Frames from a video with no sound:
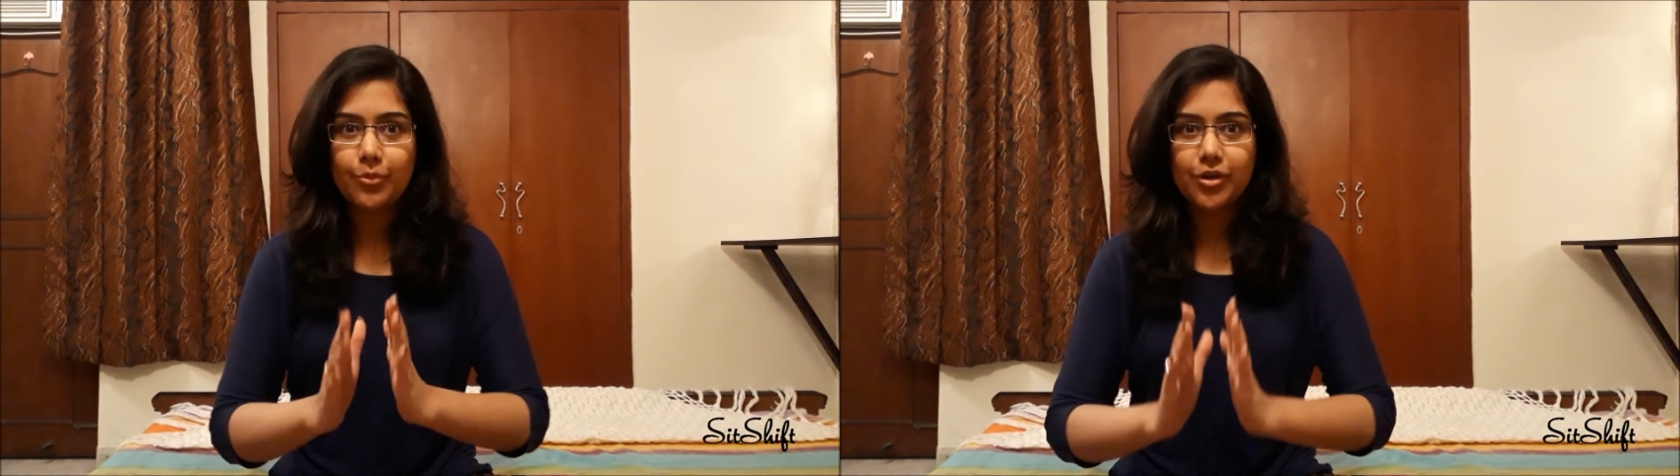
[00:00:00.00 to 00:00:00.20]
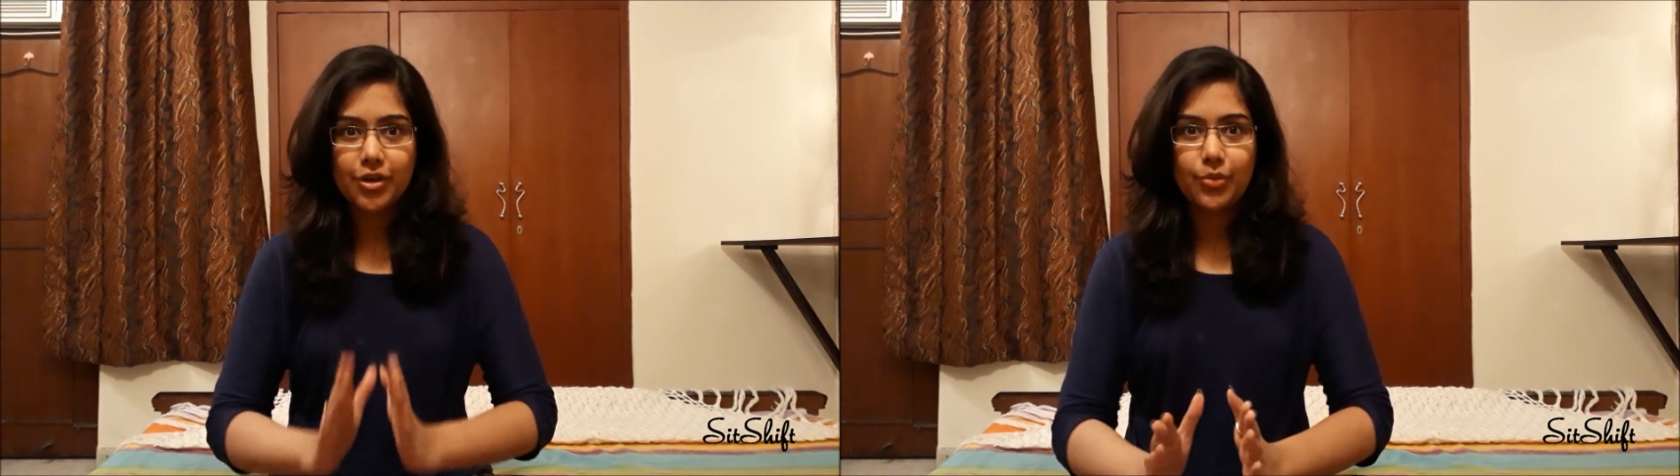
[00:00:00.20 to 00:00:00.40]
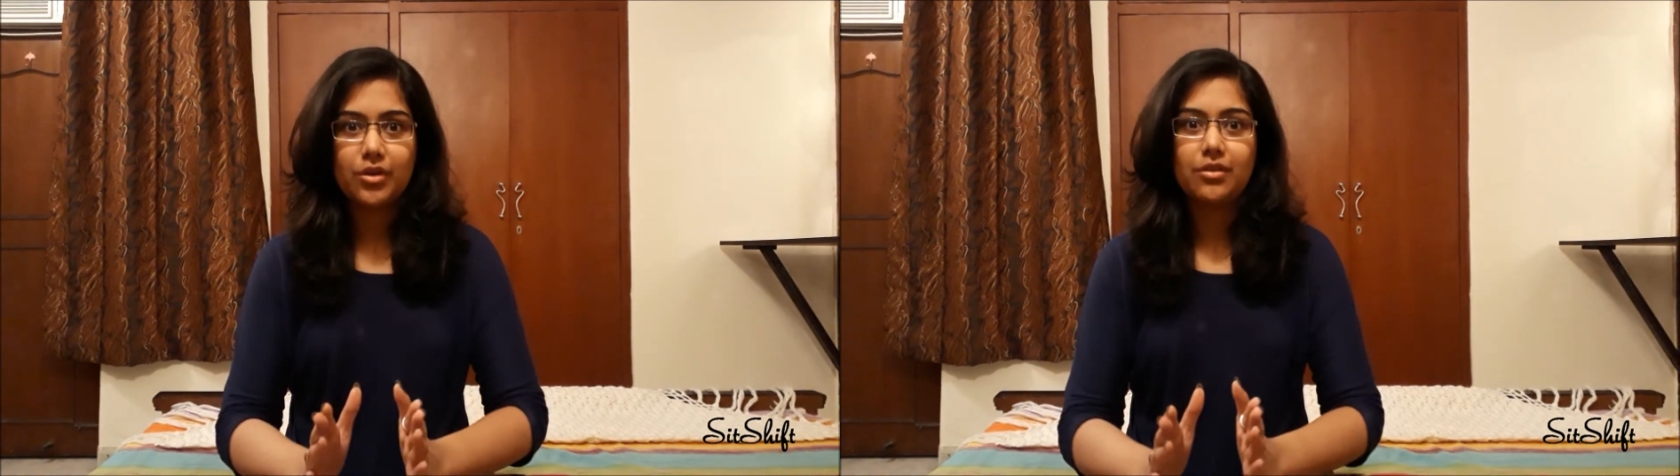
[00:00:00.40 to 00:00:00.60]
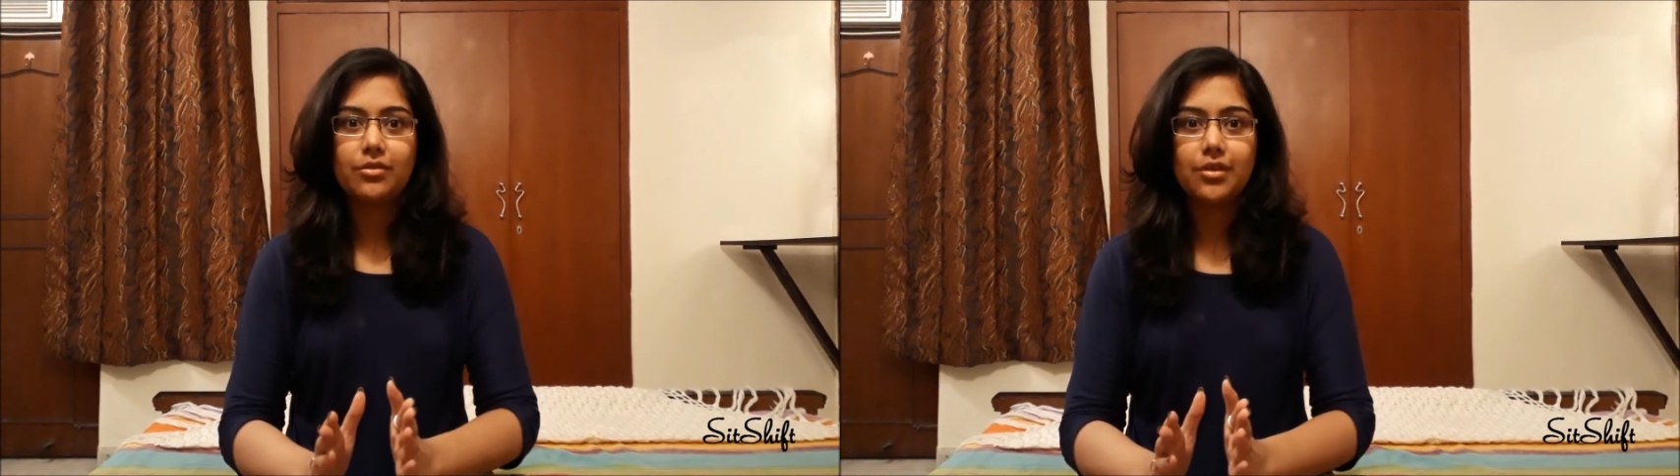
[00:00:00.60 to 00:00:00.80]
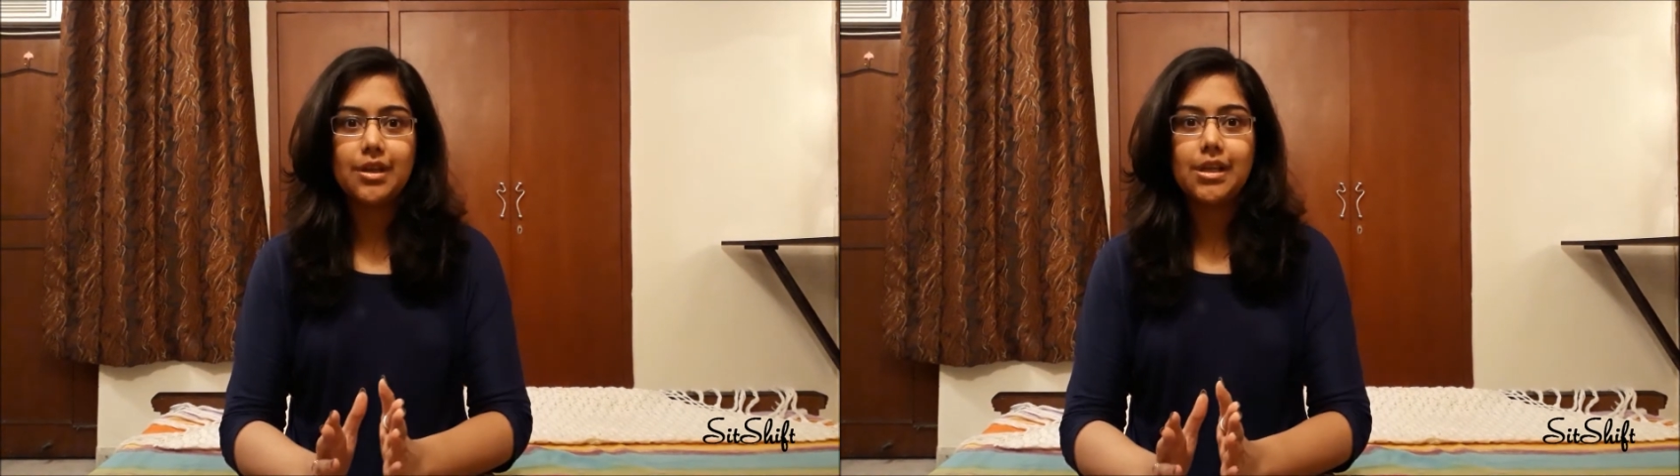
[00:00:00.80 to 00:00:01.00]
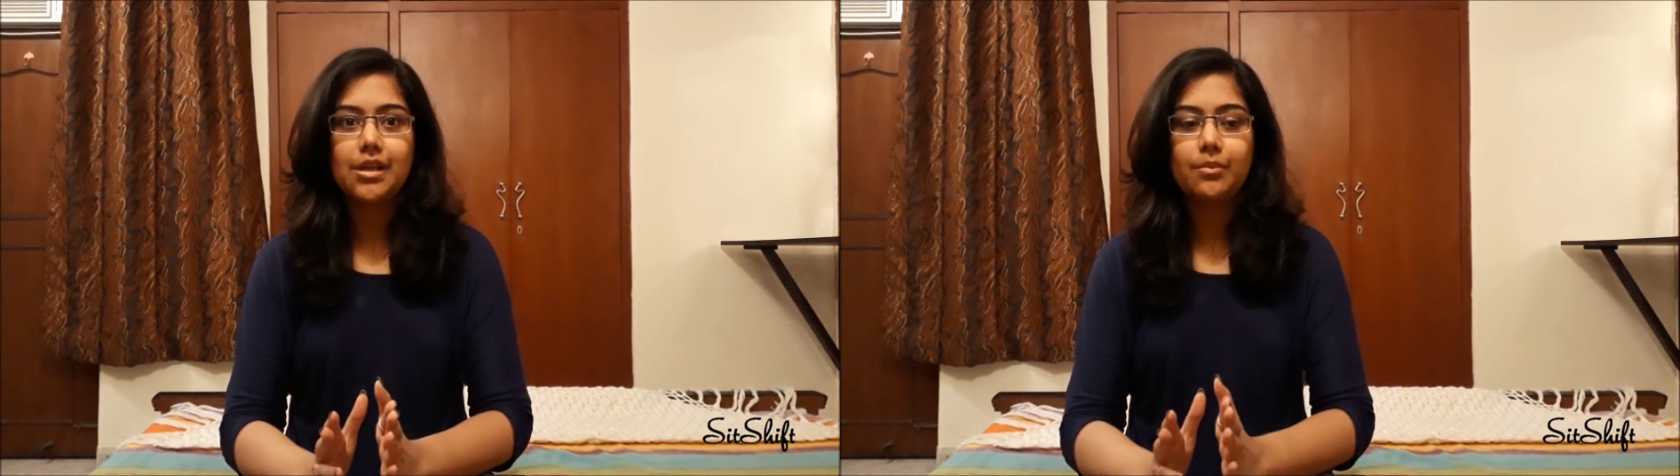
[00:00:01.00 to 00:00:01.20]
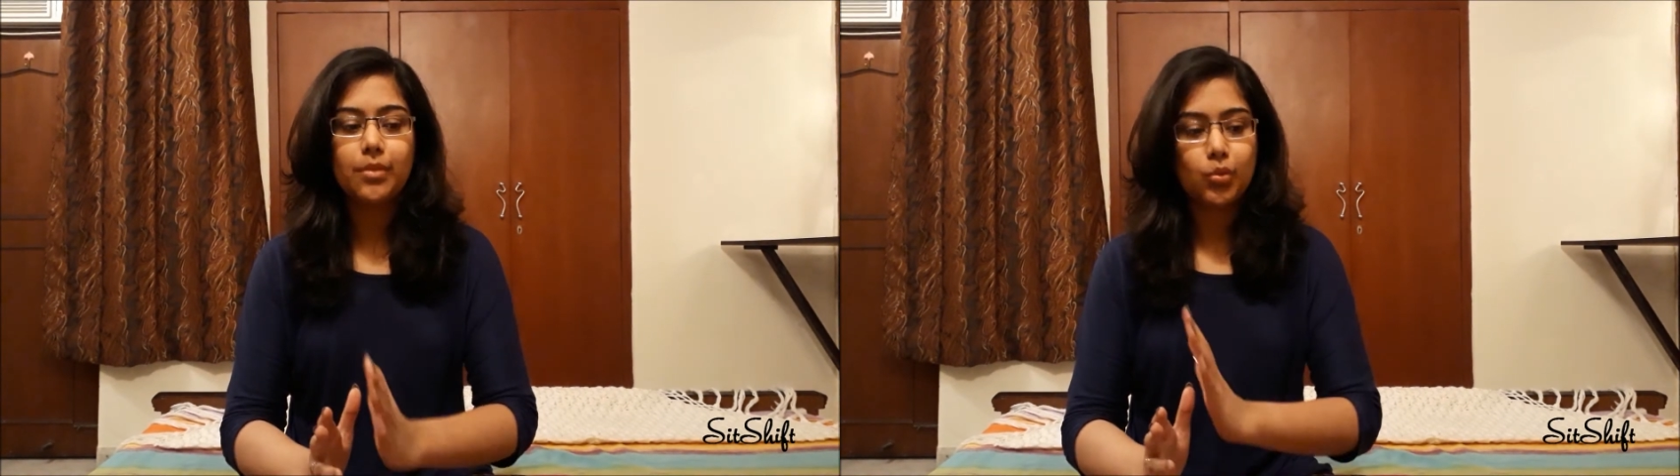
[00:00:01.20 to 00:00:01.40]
I'm going to do it differently,